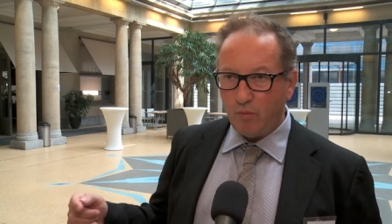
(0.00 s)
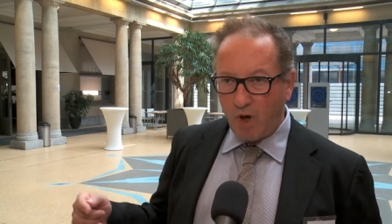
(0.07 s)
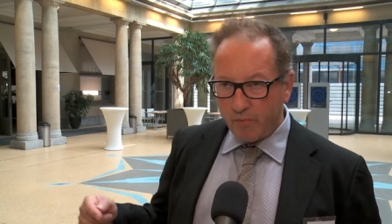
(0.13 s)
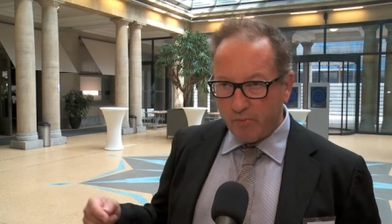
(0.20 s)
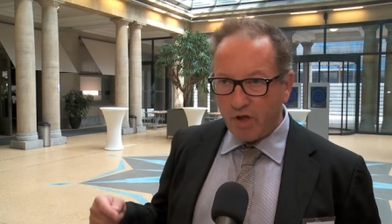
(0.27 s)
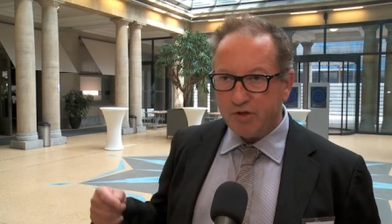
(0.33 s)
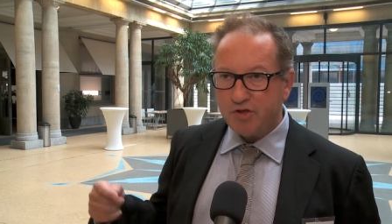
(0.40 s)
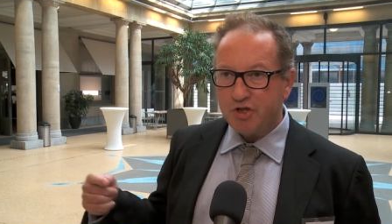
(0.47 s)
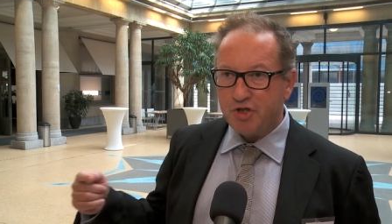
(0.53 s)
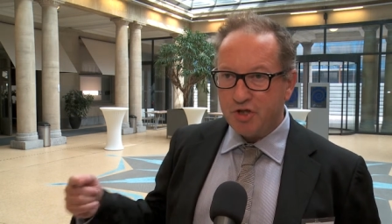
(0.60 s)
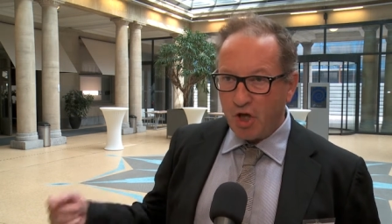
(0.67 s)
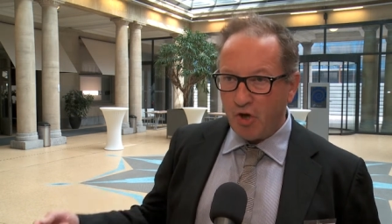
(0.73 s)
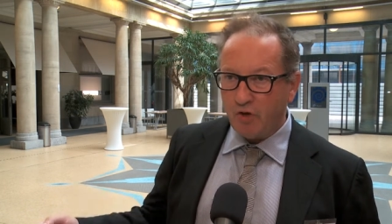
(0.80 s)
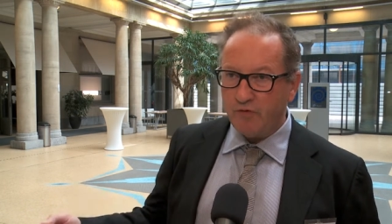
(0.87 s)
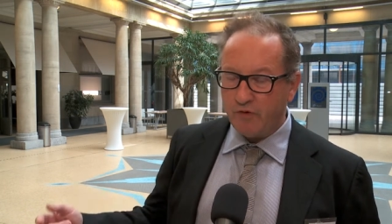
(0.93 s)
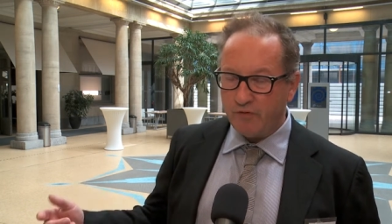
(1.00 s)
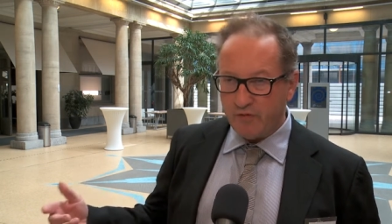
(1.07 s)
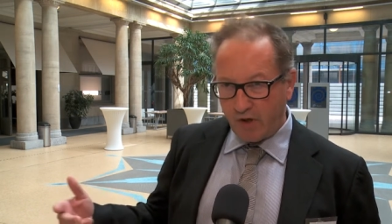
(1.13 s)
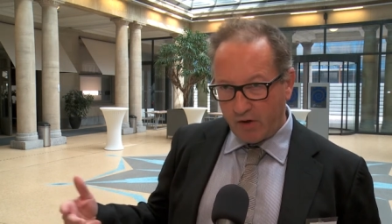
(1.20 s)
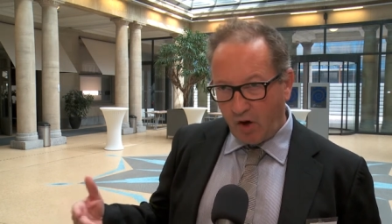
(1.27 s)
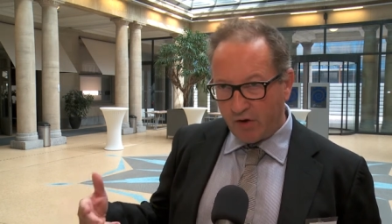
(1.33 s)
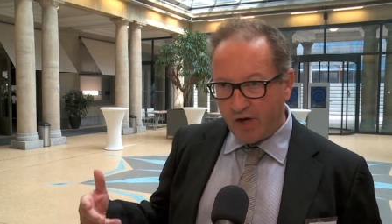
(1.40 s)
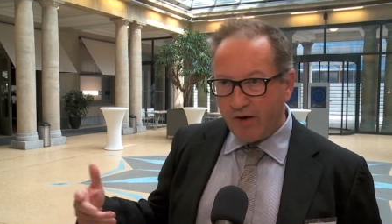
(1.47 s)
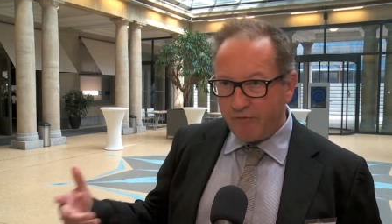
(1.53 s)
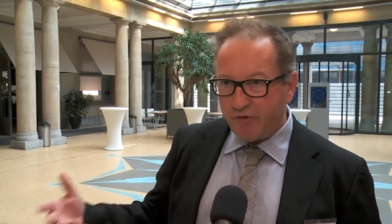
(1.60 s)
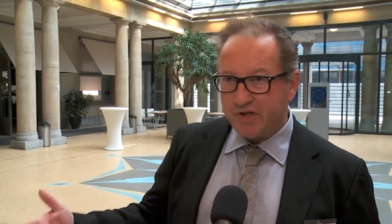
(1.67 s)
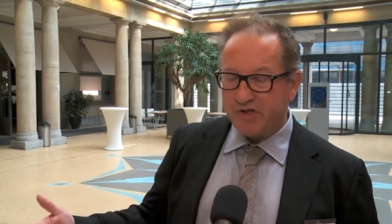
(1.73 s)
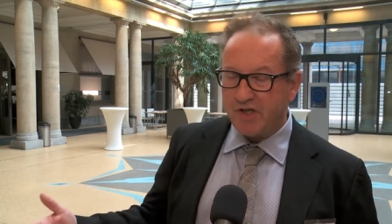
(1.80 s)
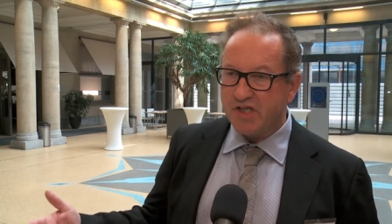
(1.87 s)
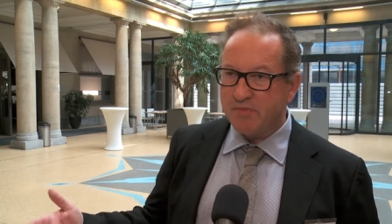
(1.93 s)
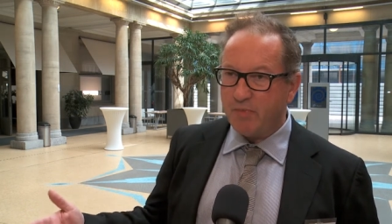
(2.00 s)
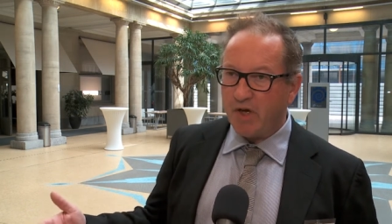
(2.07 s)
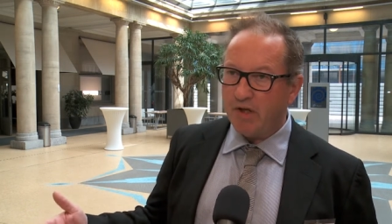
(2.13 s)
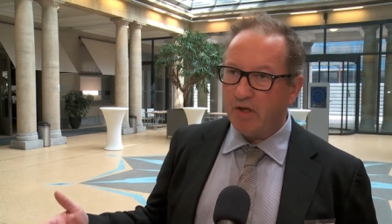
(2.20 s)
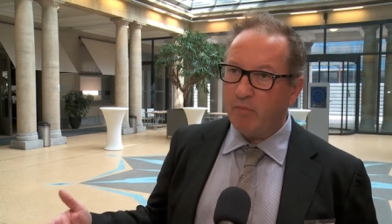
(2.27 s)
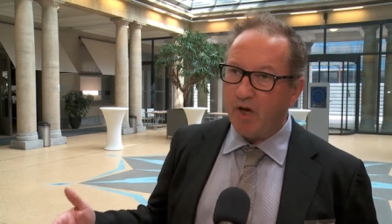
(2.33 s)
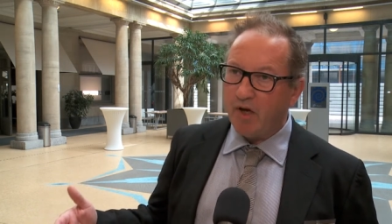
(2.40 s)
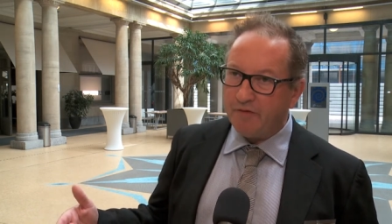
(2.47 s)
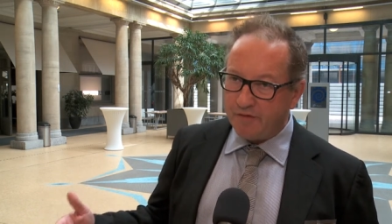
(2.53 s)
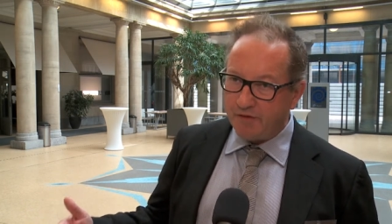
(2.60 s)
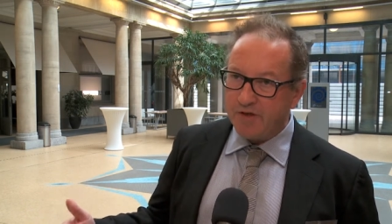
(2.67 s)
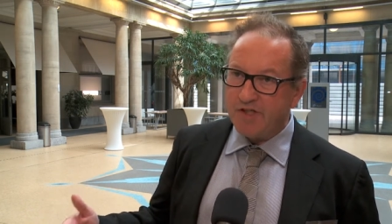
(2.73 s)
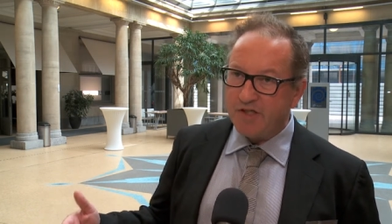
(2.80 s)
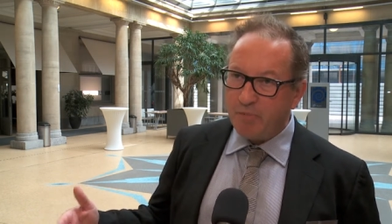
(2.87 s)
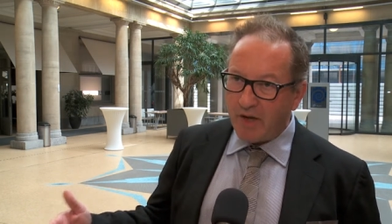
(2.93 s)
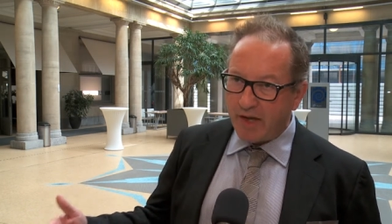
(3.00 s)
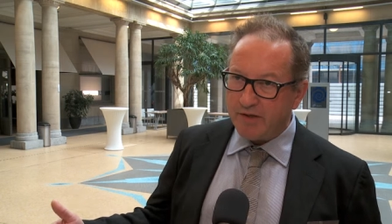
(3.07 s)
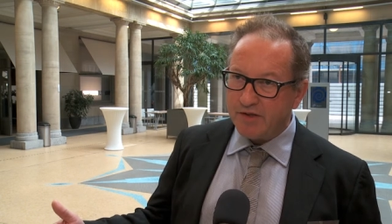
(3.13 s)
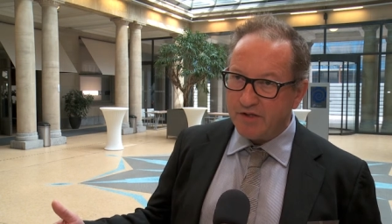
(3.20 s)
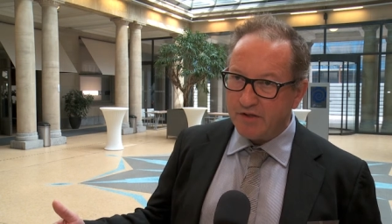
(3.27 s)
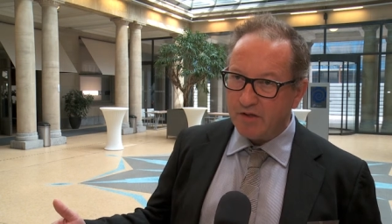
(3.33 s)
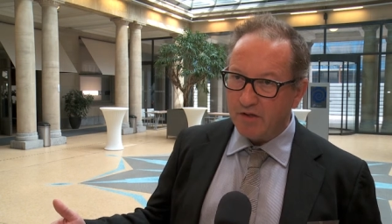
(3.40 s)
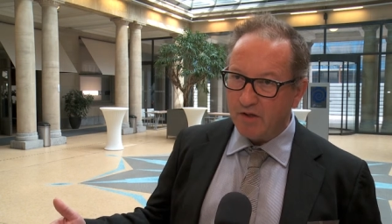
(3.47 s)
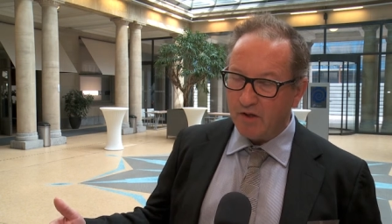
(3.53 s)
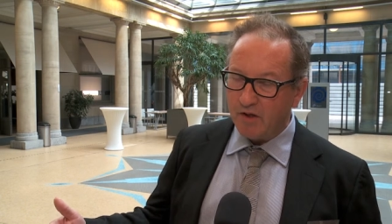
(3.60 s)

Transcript: I'm going to show that on average they spend about 30 pence